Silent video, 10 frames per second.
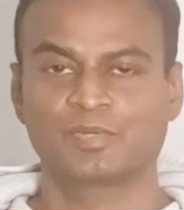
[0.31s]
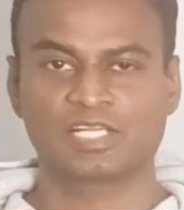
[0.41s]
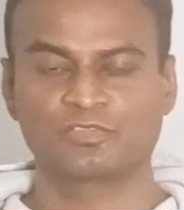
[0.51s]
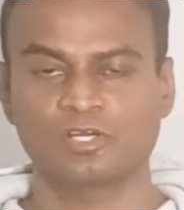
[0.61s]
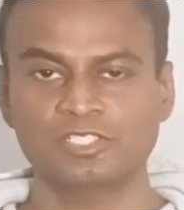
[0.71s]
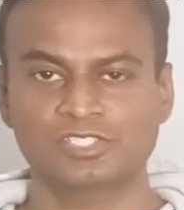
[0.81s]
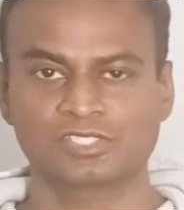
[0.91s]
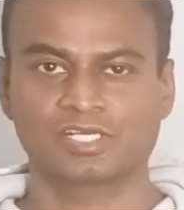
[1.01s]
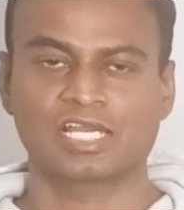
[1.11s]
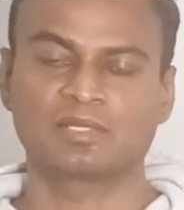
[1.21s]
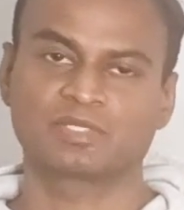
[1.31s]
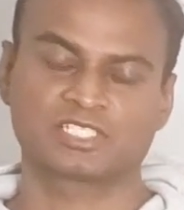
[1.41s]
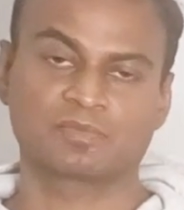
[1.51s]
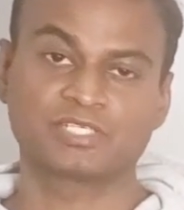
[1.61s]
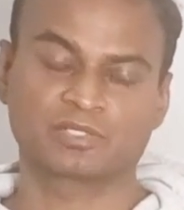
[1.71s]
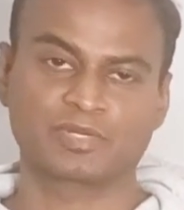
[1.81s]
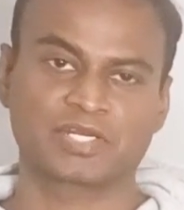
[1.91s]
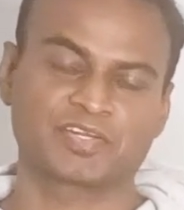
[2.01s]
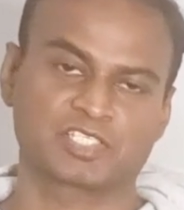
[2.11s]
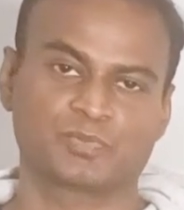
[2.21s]
Bharadwaz. I am a subject
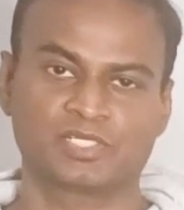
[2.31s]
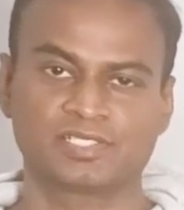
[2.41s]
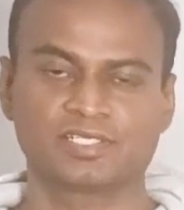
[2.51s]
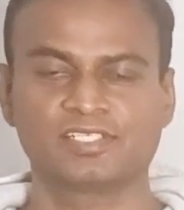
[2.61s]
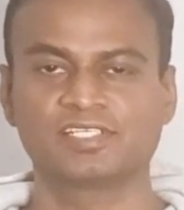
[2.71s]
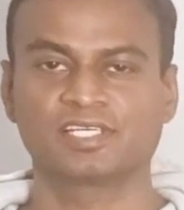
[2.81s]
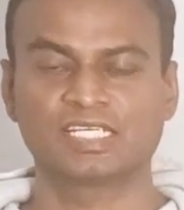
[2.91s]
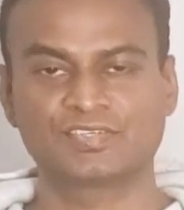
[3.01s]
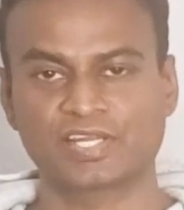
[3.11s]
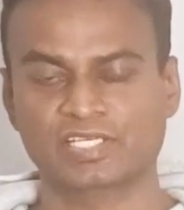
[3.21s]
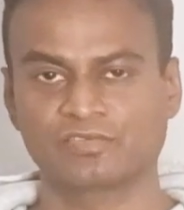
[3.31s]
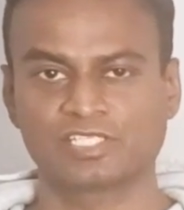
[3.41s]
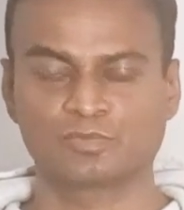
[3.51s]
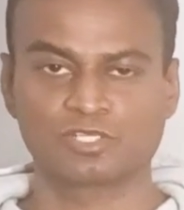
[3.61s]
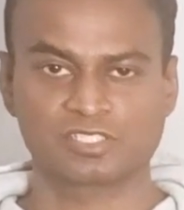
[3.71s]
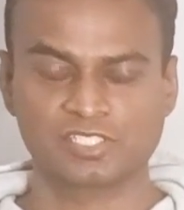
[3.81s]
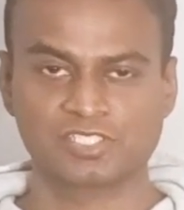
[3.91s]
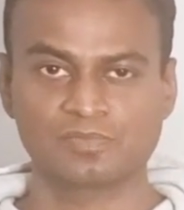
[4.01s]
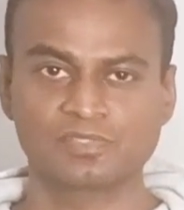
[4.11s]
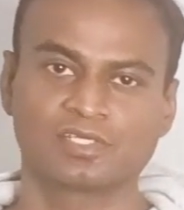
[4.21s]
matter expert in clinical interactive response
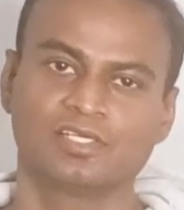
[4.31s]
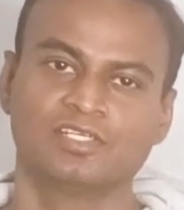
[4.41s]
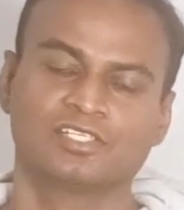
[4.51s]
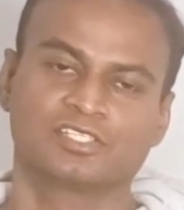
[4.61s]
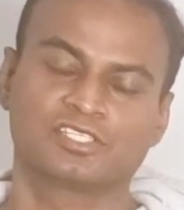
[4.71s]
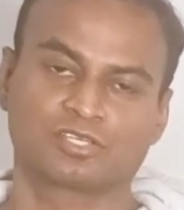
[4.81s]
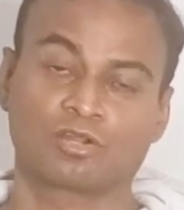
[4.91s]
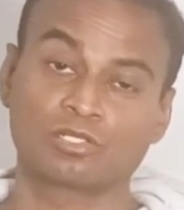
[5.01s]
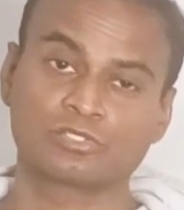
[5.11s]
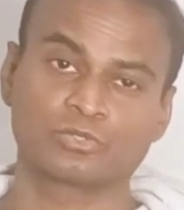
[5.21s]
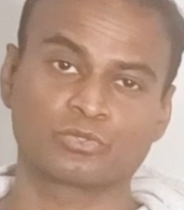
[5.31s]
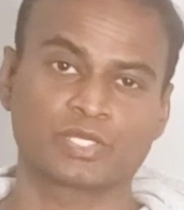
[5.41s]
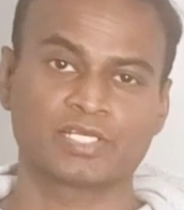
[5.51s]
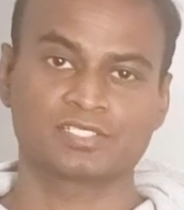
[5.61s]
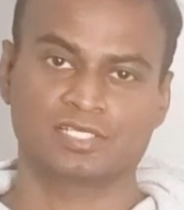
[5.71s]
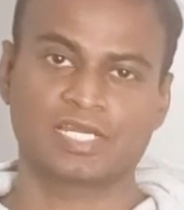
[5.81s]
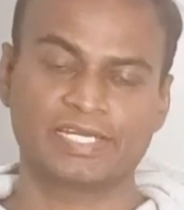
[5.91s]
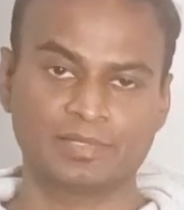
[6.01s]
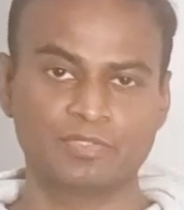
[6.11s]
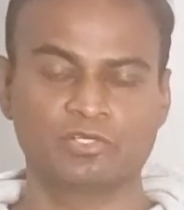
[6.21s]
systems. These are also known as
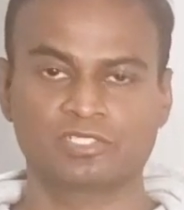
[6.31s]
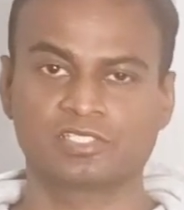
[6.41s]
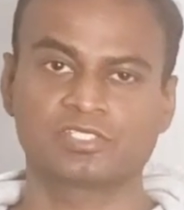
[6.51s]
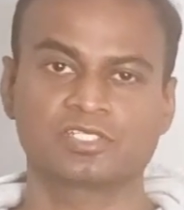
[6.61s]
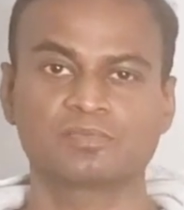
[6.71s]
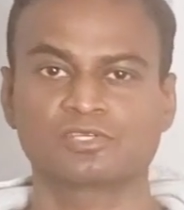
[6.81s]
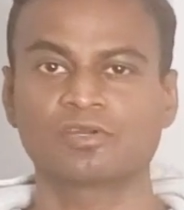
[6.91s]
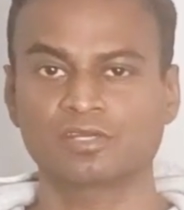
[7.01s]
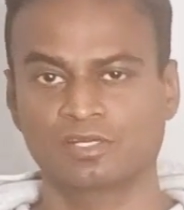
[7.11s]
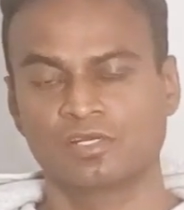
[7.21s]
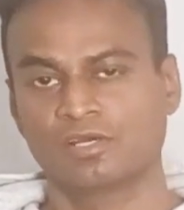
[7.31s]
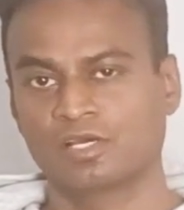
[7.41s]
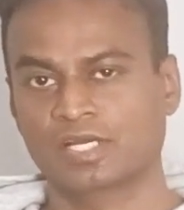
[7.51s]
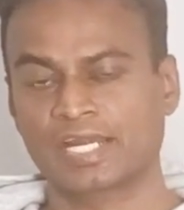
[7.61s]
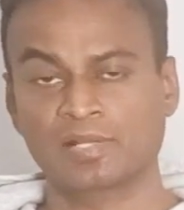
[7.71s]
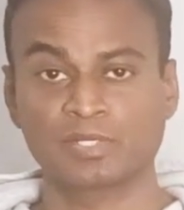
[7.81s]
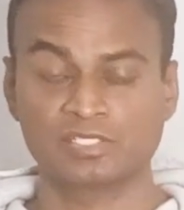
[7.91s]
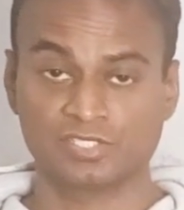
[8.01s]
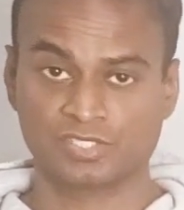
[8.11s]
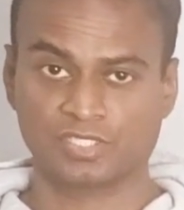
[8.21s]
IWR systems or
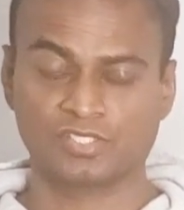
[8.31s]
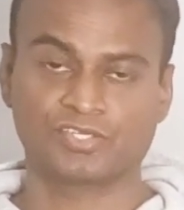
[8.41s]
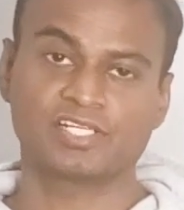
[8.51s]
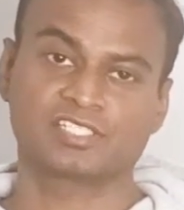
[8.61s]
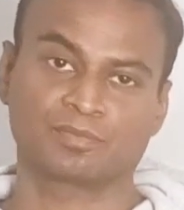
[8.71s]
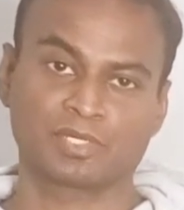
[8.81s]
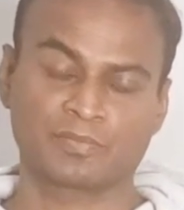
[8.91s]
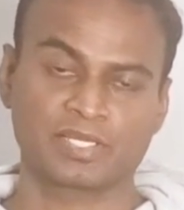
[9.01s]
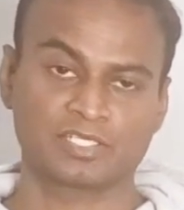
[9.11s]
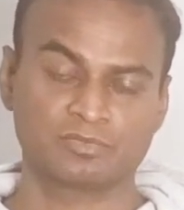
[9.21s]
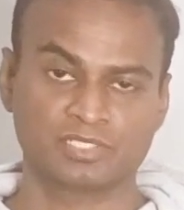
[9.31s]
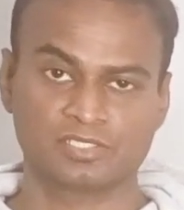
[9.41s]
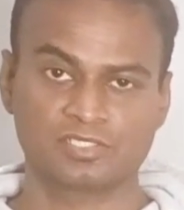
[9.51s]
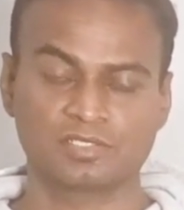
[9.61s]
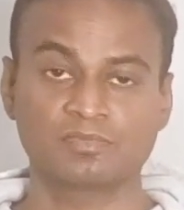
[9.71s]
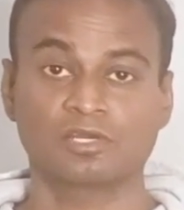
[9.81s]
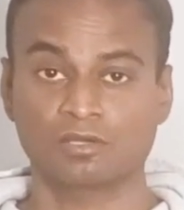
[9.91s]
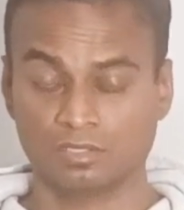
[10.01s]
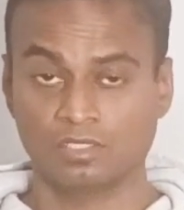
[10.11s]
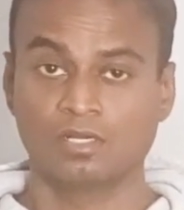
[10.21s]
randomization and trial supply management systems
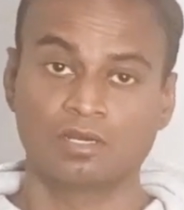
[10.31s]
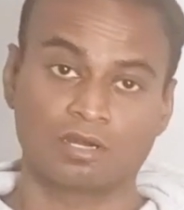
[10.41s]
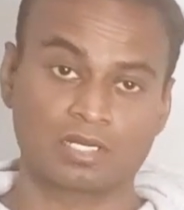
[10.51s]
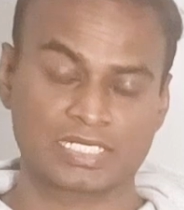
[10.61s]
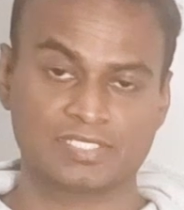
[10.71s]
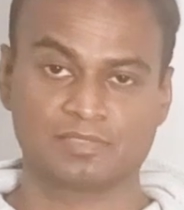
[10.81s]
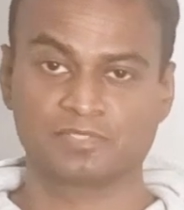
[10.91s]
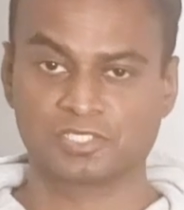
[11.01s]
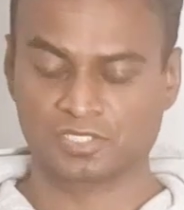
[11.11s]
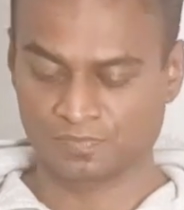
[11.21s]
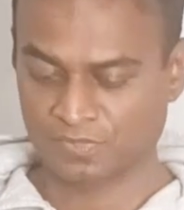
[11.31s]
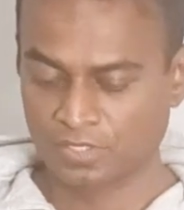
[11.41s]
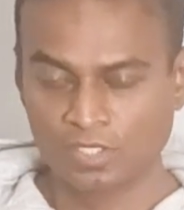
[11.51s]
or RTSM systems.